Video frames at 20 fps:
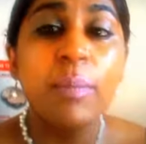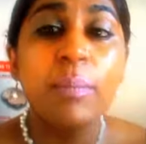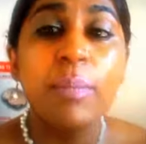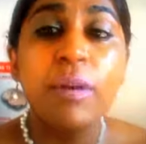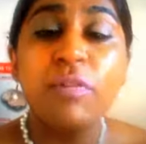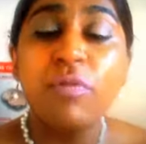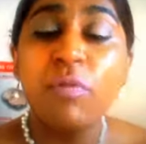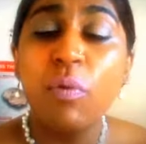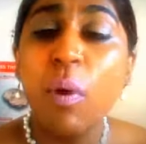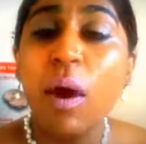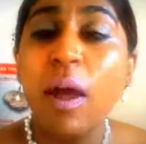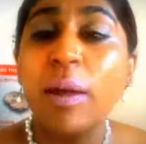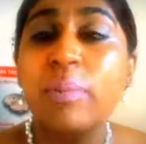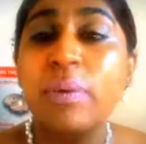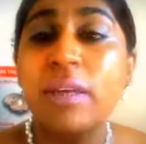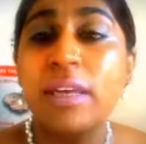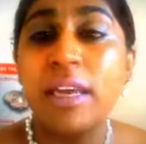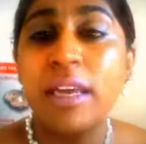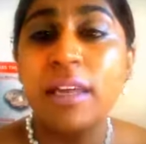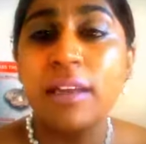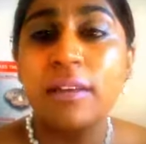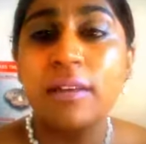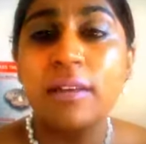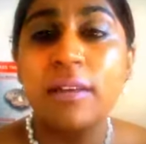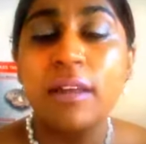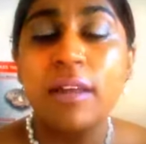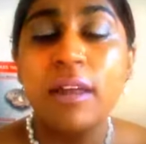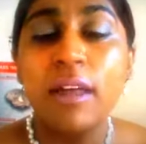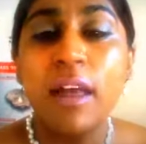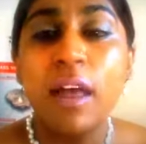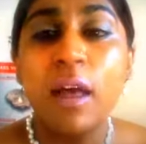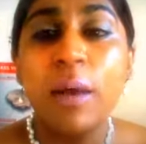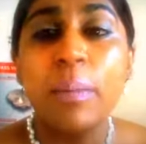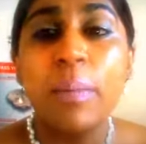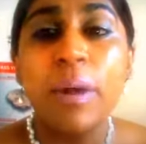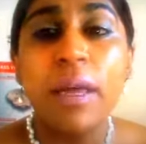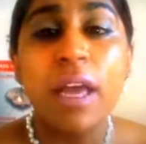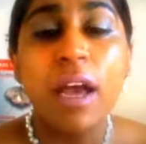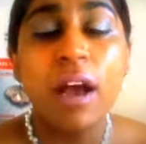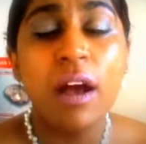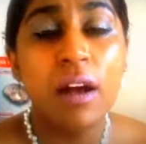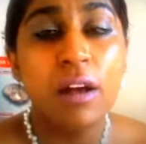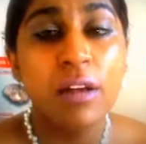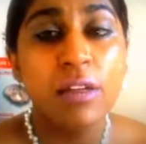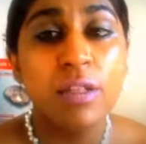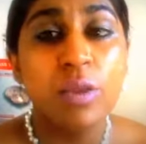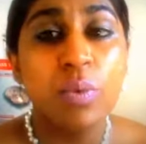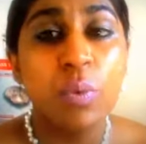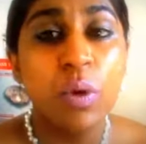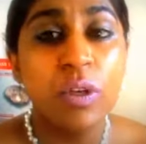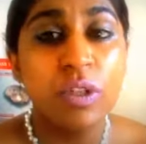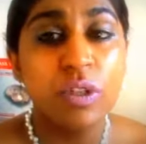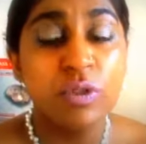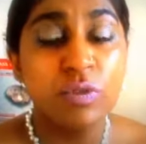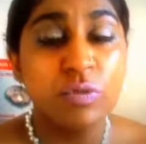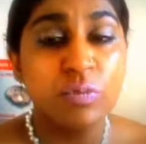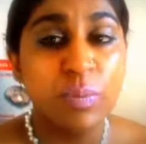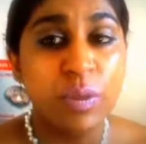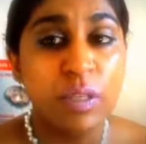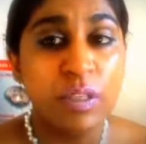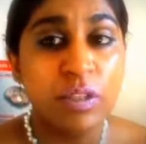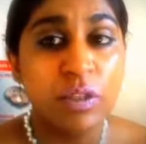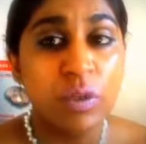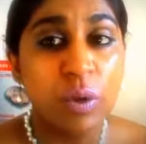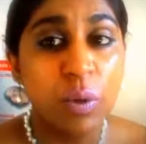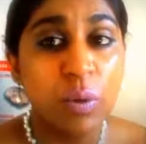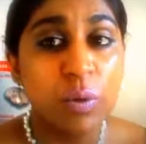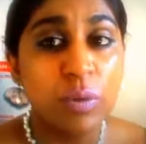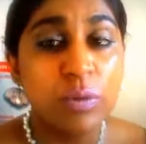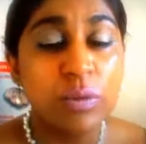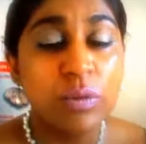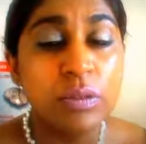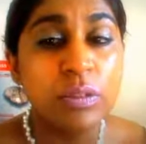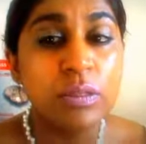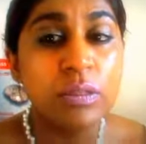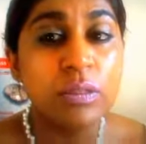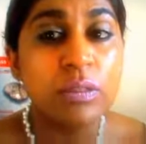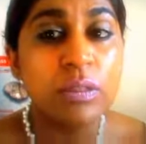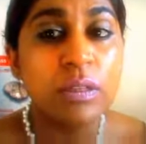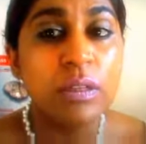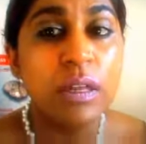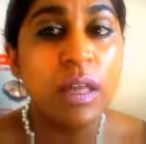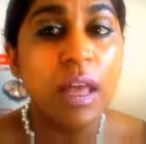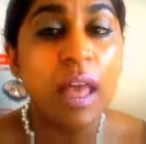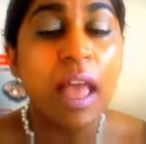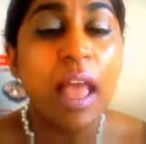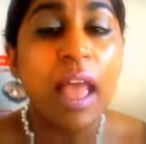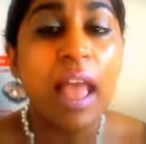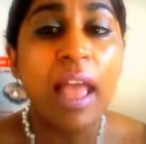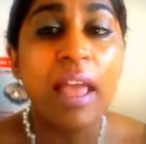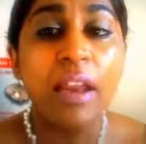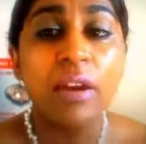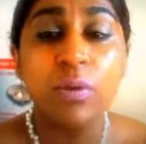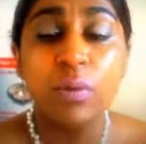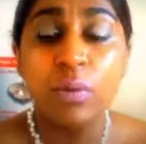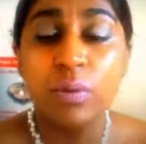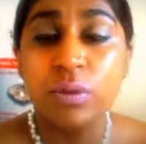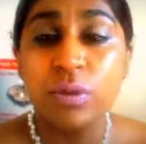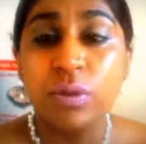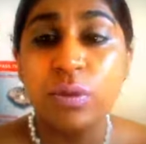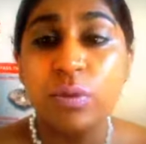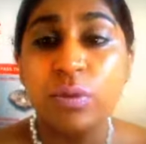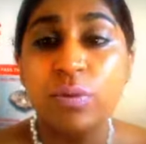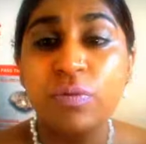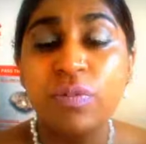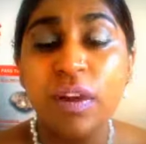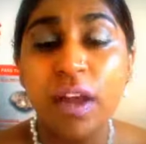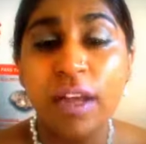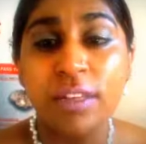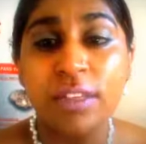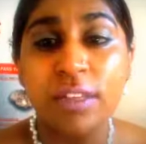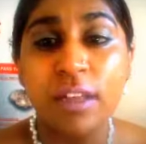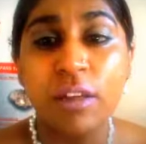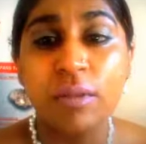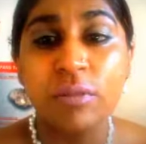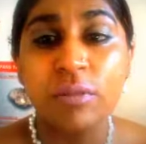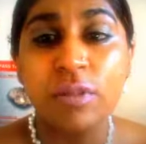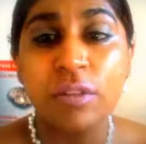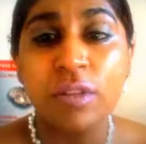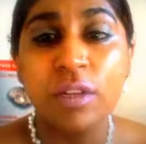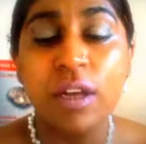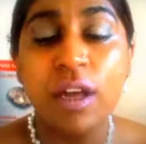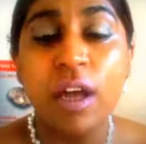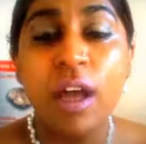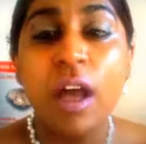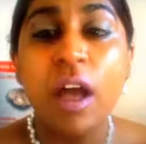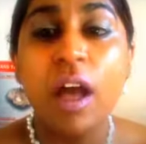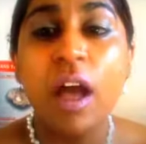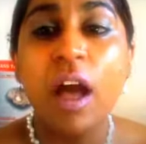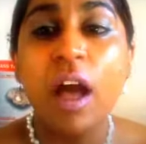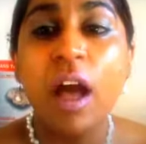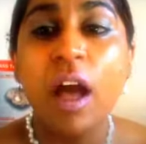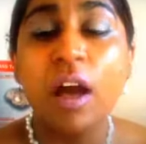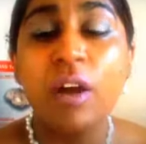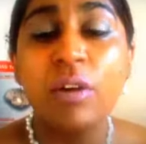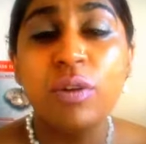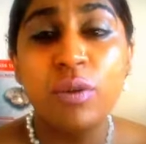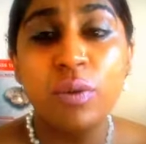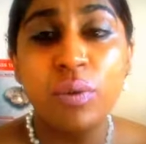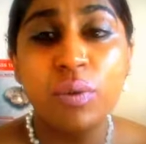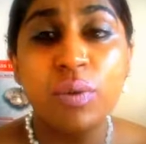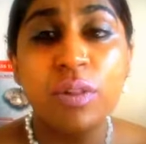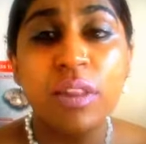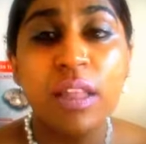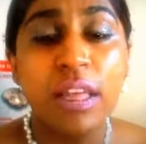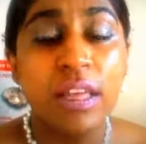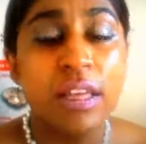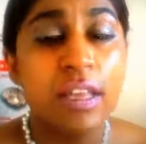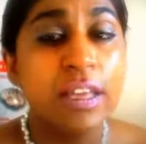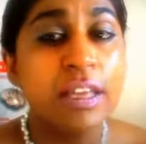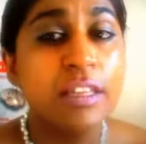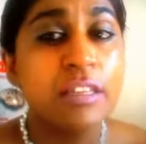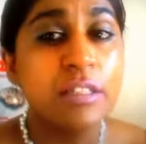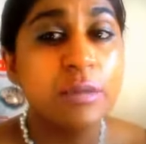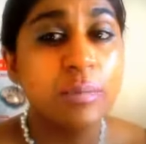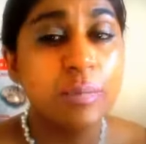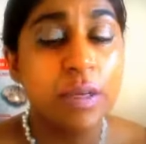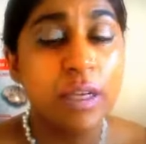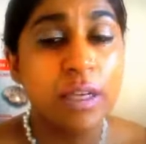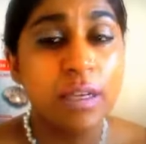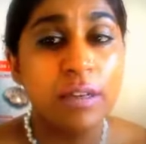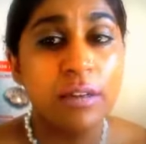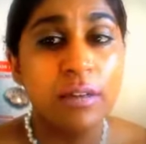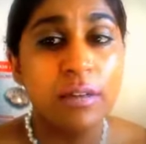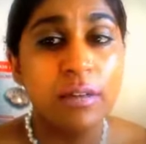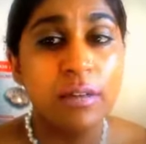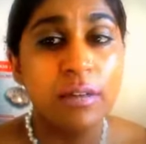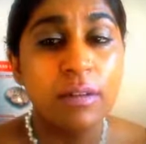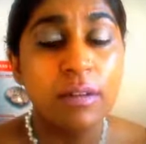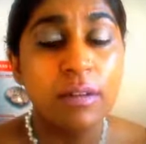Before I begin, may I ask what you've been told, and also find out how you think he's been